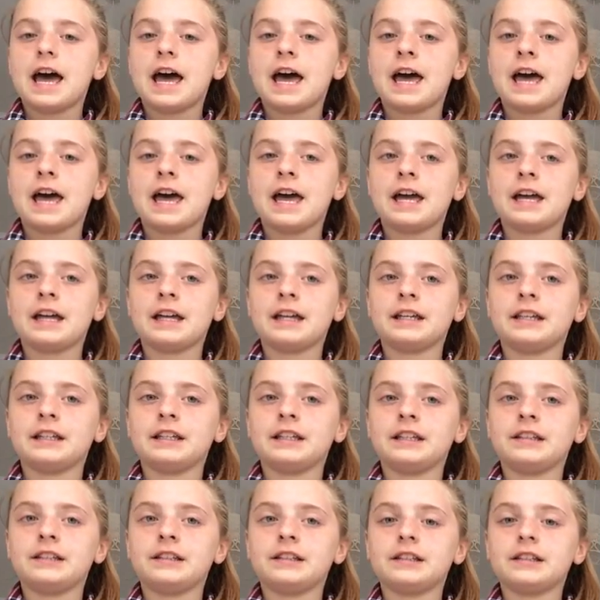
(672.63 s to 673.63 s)

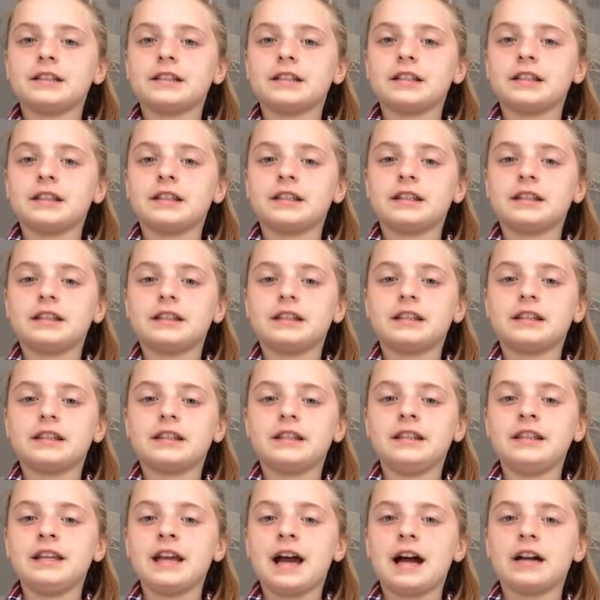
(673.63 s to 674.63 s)
And
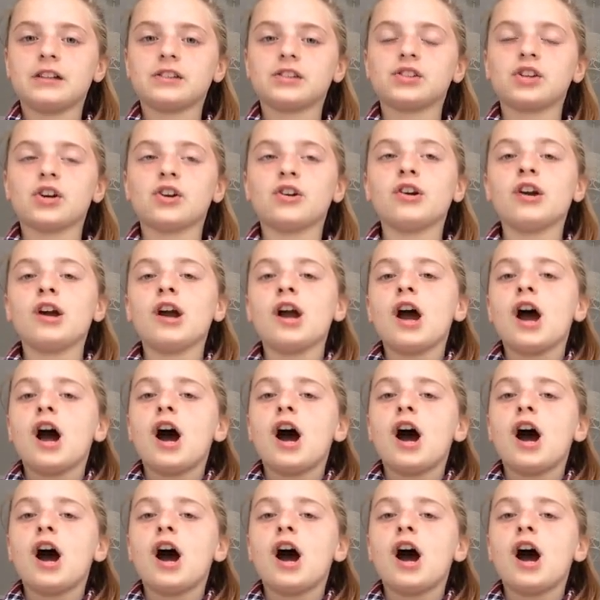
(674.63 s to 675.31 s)
yeah, so